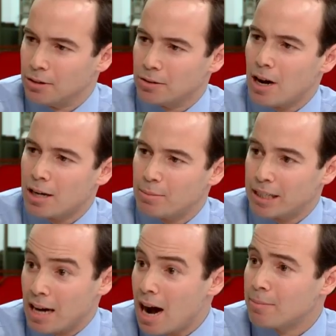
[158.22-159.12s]
you talk
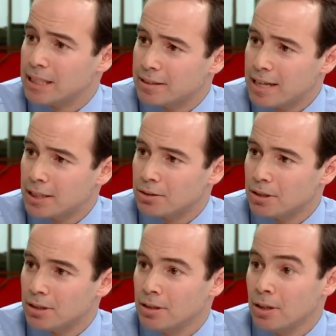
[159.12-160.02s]
about Comedy
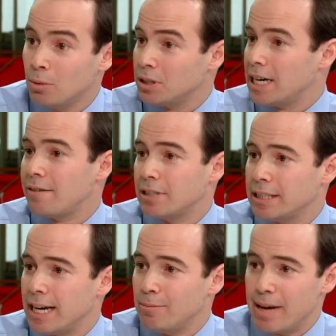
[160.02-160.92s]
Central, which every
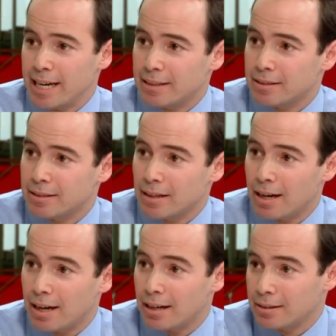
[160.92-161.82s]
day makes
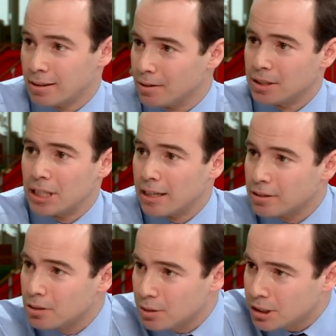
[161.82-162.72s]
uh, you know the Jon
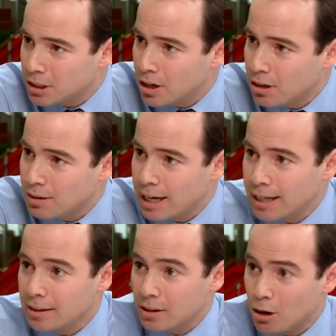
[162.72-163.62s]
Stewart Show mm -hmm.
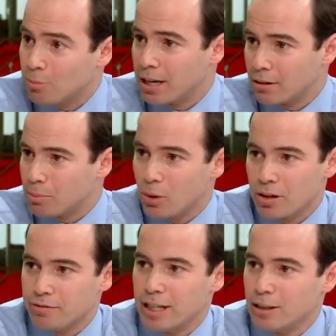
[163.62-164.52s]
and the Colbert
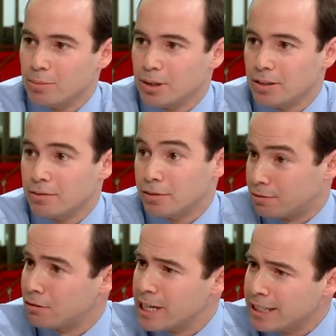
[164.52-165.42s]
Report available for
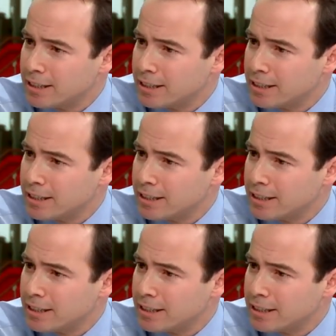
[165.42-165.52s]
free.